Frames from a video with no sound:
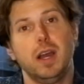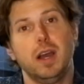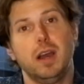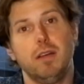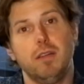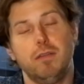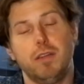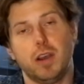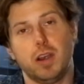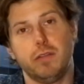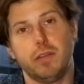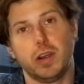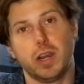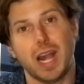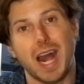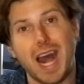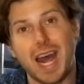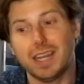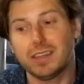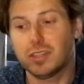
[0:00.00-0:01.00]
very, very
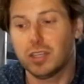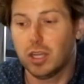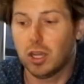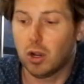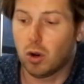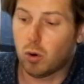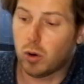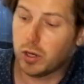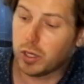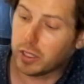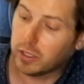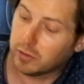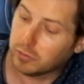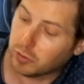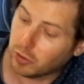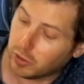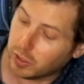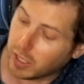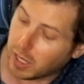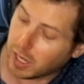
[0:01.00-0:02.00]
hot, or you can
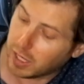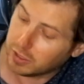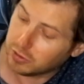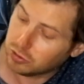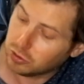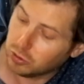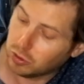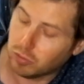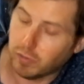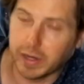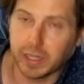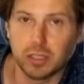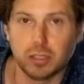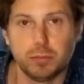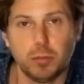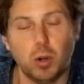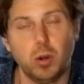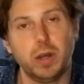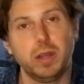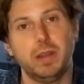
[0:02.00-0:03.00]
turn it on to the regular
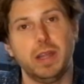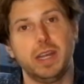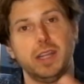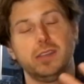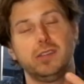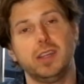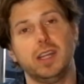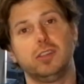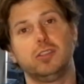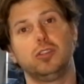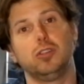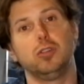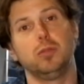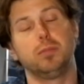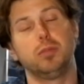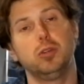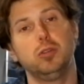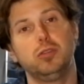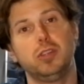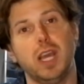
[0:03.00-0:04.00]
mode and let it set to
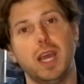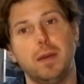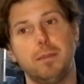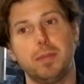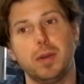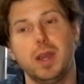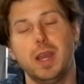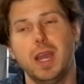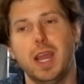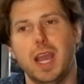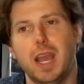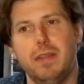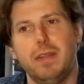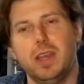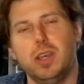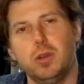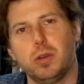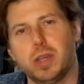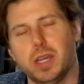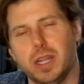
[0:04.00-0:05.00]
brew temp, and then
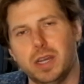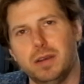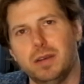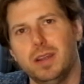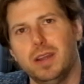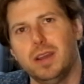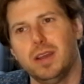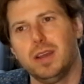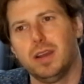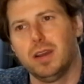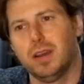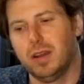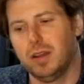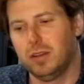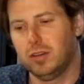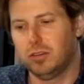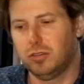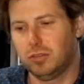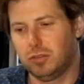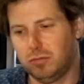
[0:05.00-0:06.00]
you can
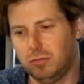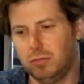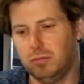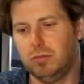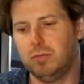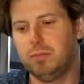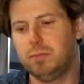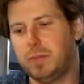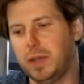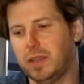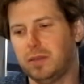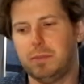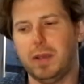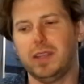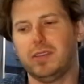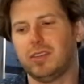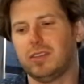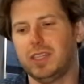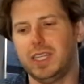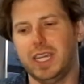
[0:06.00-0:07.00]

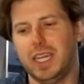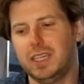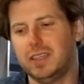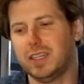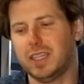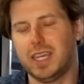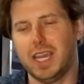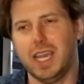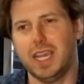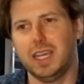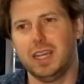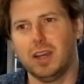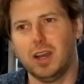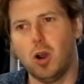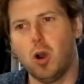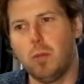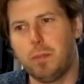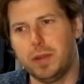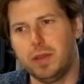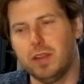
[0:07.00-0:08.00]
basically indicate
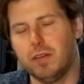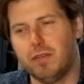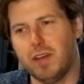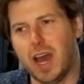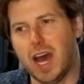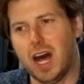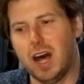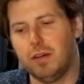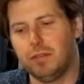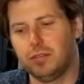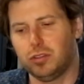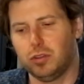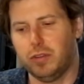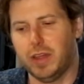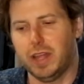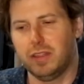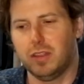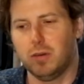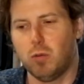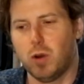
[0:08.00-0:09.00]
open the valve so
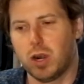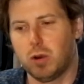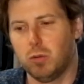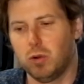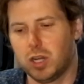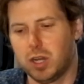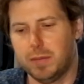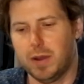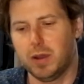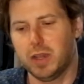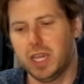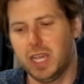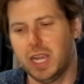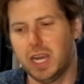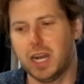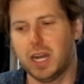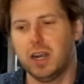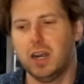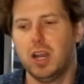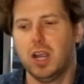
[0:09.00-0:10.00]
that the water will come out
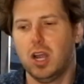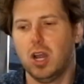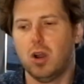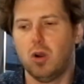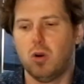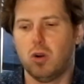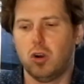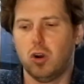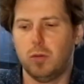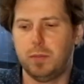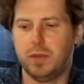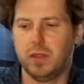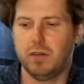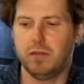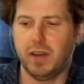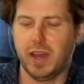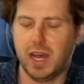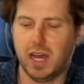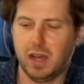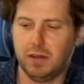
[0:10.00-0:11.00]
here, or open the
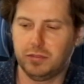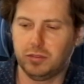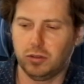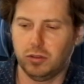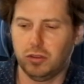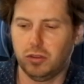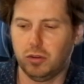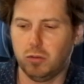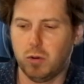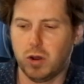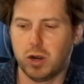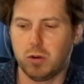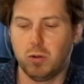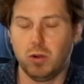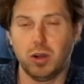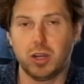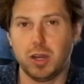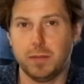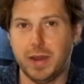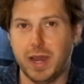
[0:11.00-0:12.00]
valve so that the water will
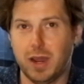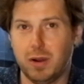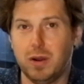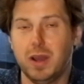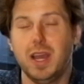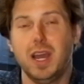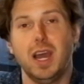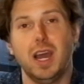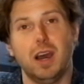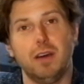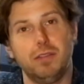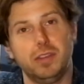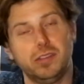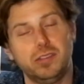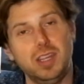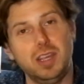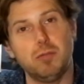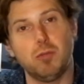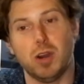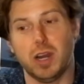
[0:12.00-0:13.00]
come out of the
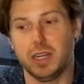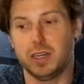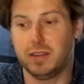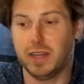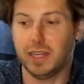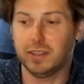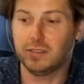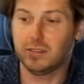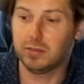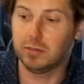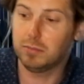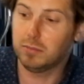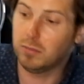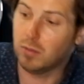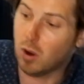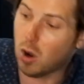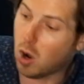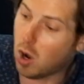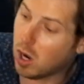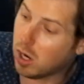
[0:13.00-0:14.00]
steam wand. That's
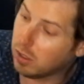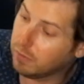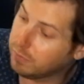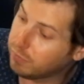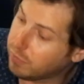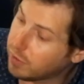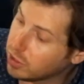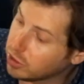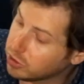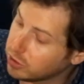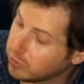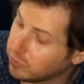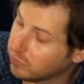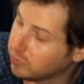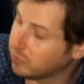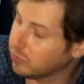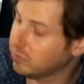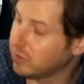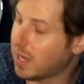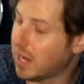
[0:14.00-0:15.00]
all the functions.
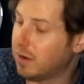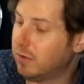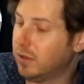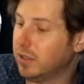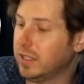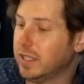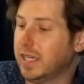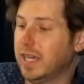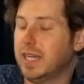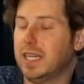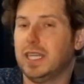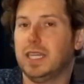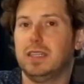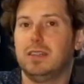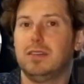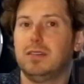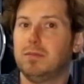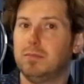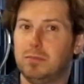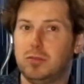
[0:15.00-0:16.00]
There's not really
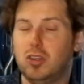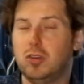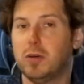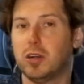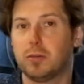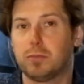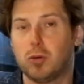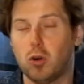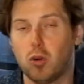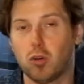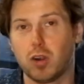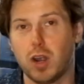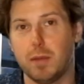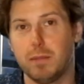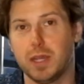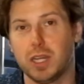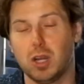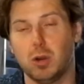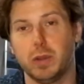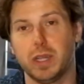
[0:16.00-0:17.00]
too much
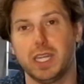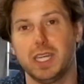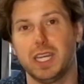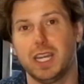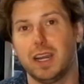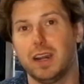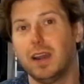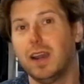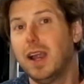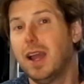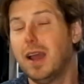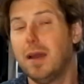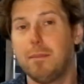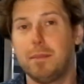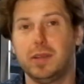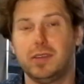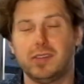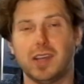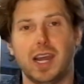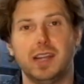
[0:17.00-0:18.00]
programming going in here
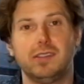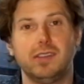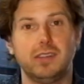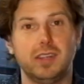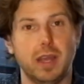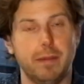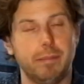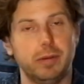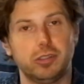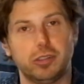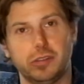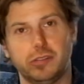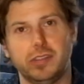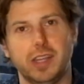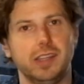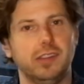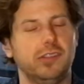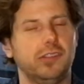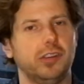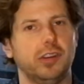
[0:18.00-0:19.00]
besides the temperature
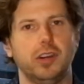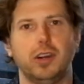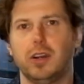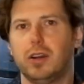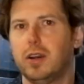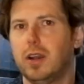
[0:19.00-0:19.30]
sensor.